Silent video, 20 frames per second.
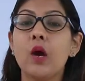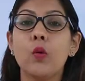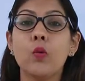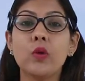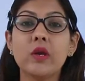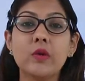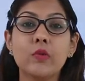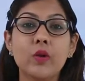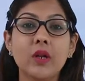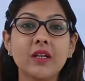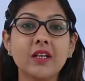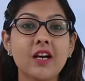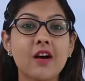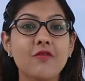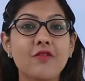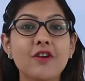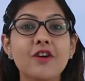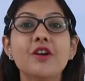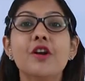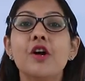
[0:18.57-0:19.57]
We will
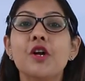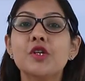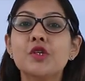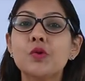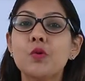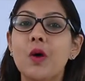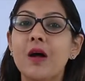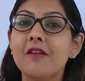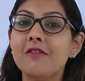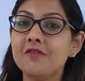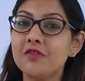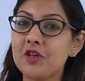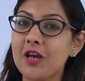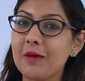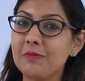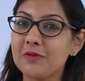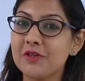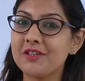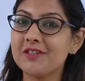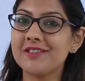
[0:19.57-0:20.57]
cover 12
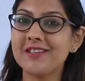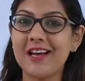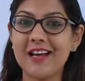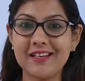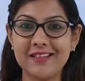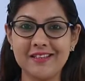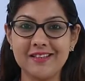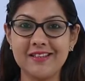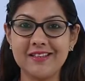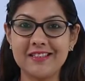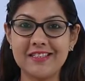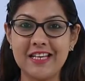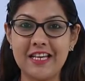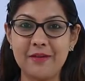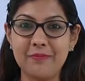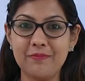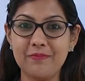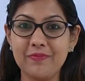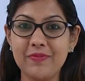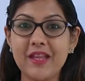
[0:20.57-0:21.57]
chapters under the
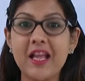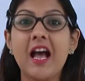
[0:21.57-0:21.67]
same.